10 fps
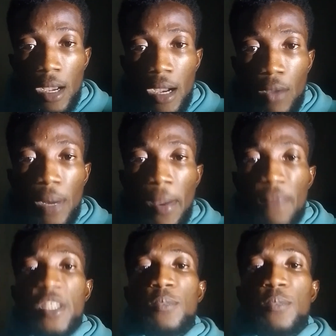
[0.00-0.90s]
What about
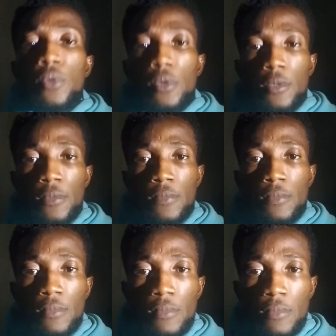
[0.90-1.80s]
Facebook?
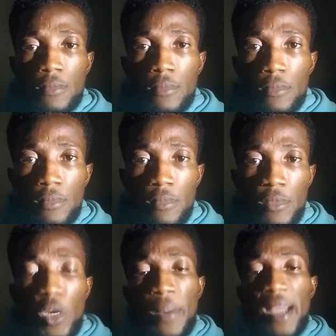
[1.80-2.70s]

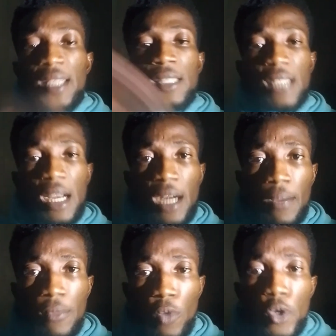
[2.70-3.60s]
What about Instagram?
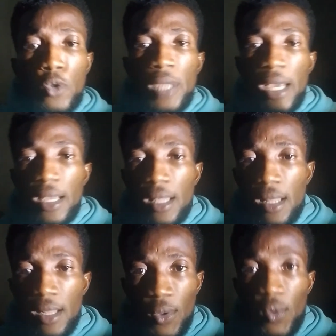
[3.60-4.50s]
What do you do there?
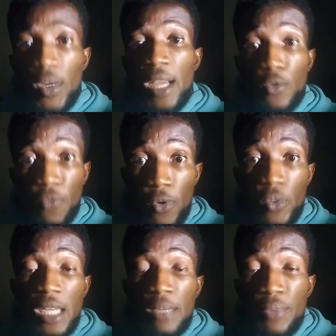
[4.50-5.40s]
You go there to follow
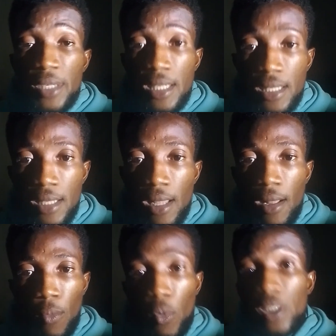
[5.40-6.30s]
celebrities,
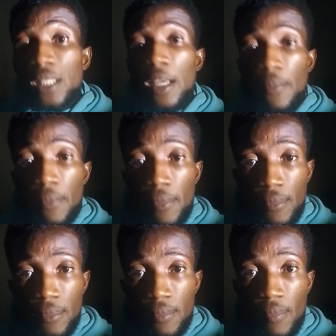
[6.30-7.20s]
watch them,
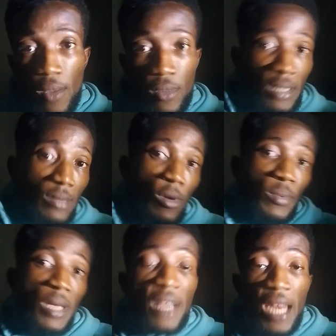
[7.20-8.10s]

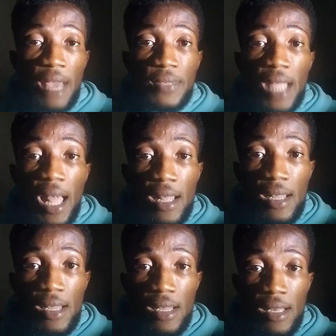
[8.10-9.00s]
observe their lifestyle,
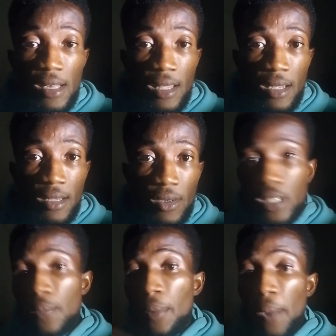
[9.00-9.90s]

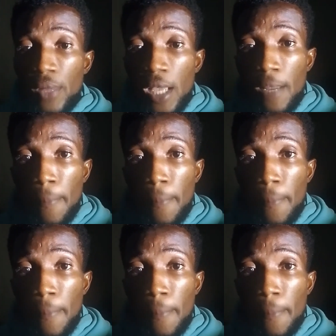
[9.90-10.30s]
gossip about them.